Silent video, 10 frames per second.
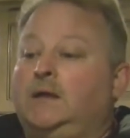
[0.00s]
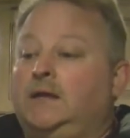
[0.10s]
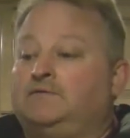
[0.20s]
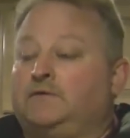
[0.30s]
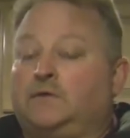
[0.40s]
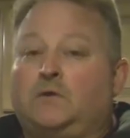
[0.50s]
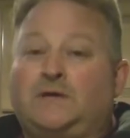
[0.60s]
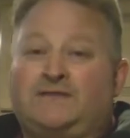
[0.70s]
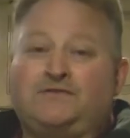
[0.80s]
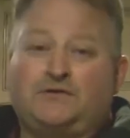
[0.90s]
If they're low
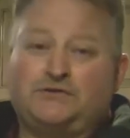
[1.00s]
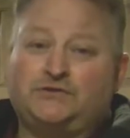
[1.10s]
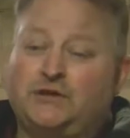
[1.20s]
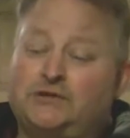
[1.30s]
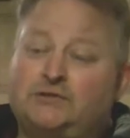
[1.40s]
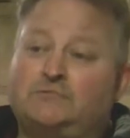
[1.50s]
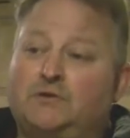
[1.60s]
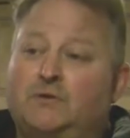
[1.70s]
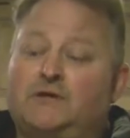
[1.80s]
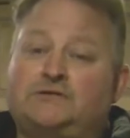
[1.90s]
enough, you should charge them.
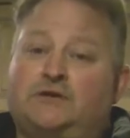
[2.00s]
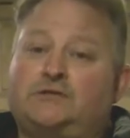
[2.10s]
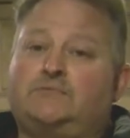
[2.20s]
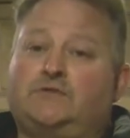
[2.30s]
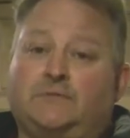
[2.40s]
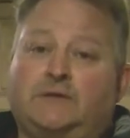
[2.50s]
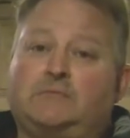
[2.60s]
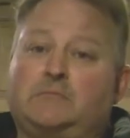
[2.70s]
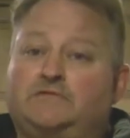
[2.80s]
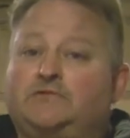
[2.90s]
You want to charge them for a
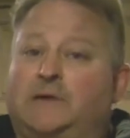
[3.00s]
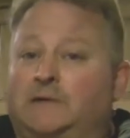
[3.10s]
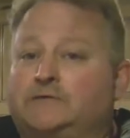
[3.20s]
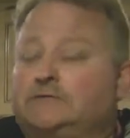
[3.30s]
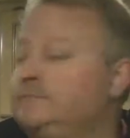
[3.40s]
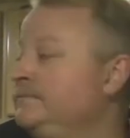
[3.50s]
minimum of 2 hours.